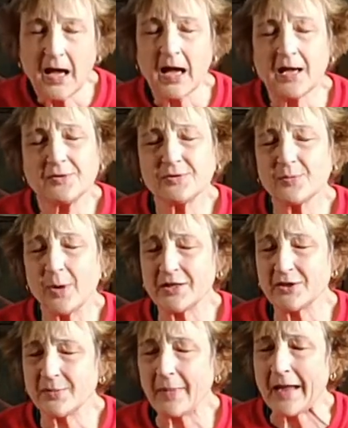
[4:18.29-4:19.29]
Otto's
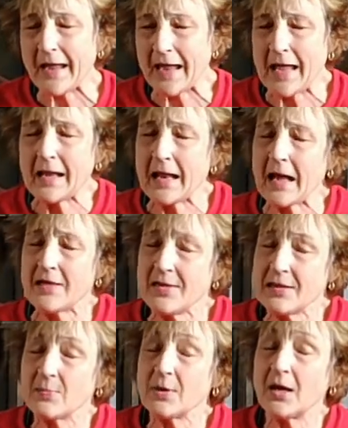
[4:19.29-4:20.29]
watching my hand, I
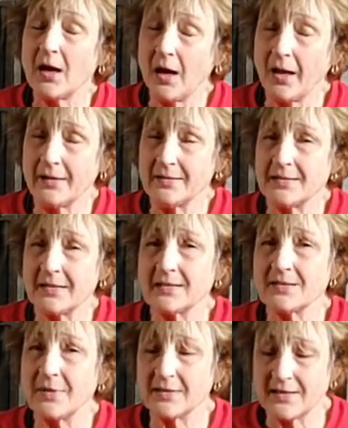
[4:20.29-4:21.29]
think, because
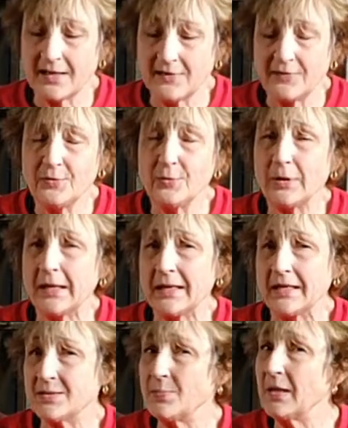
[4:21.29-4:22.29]
it smells like food and
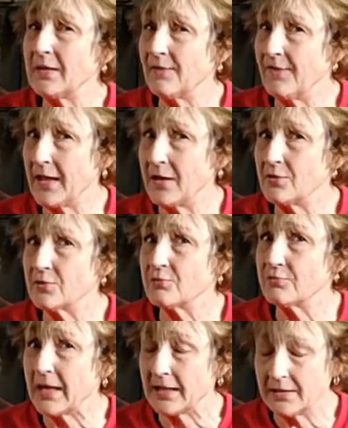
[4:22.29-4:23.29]
he's being fed
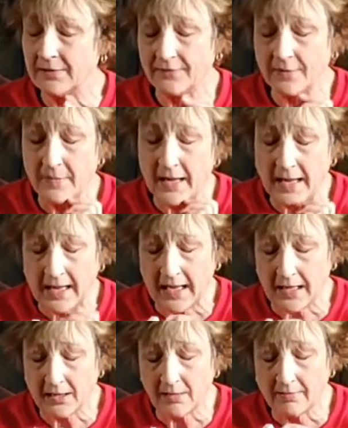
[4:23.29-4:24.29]
directly from my
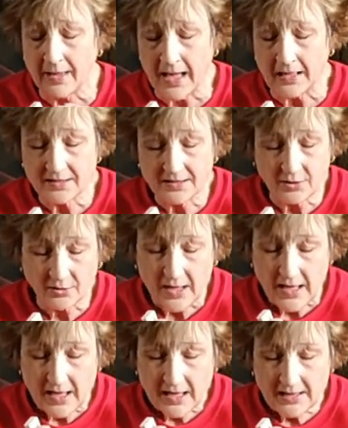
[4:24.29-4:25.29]
hand a lot. So
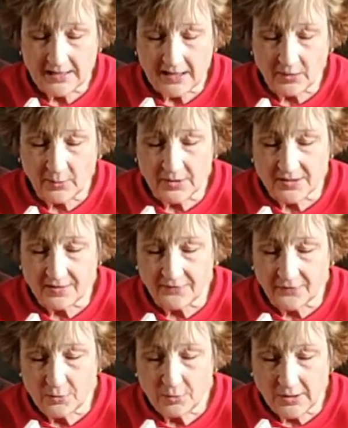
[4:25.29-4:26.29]
he's like, where's the
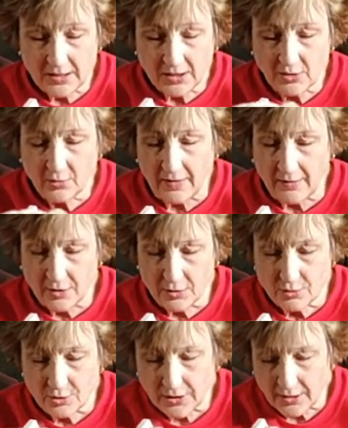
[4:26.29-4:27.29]
food? I
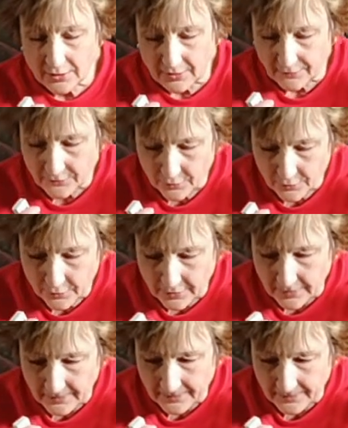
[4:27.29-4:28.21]
usually got that food.